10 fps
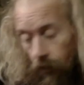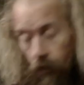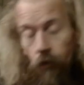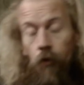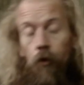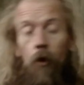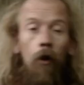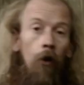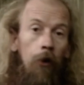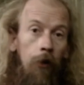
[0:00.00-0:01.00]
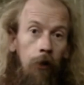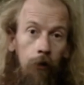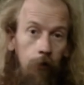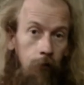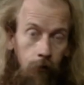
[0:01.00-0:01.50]
You know, a lot of
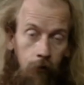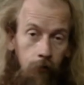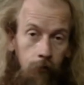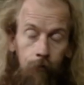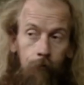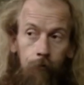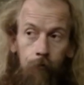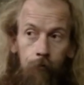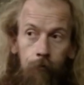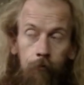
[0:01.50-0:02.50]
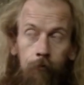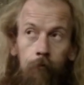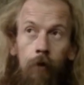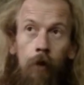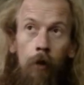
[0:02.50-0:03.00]
these
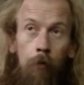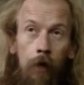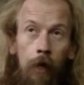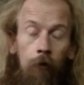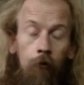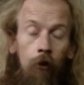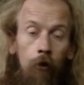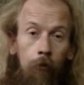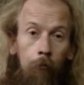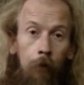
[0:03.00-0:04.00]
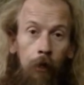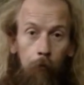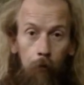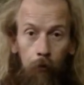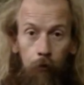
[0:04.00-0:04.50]
upper echelon
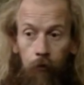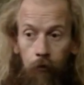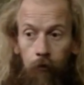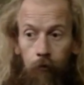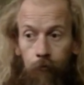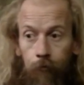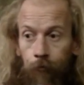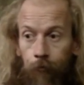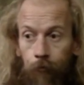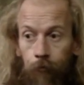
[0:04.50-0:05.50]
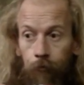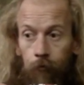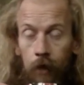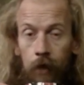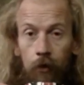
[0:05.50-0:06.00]
peoples,
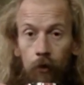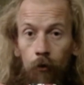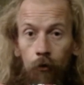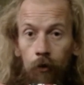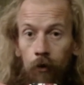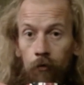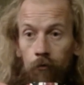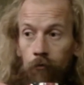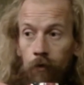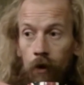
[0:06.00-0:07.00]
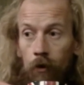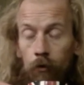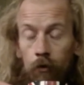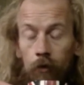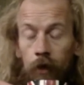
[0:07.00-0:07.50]
they use the, the
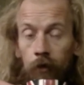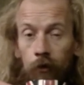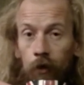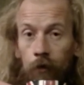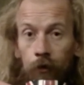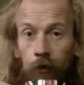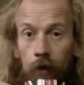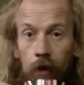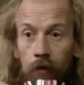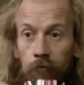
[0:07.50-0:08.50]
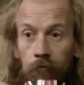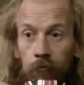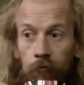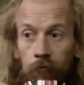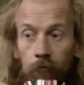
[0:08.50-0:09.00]
old Greek stuff as their
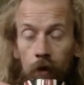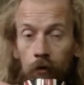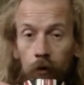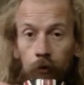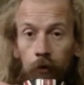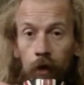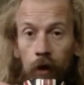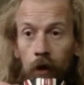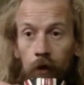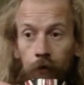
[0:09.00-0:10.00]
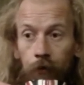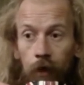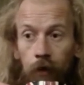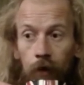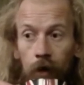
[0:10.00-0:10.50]
morals in life.
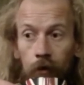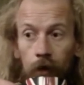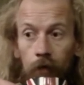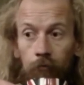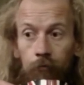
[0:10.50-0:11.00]
That's how they.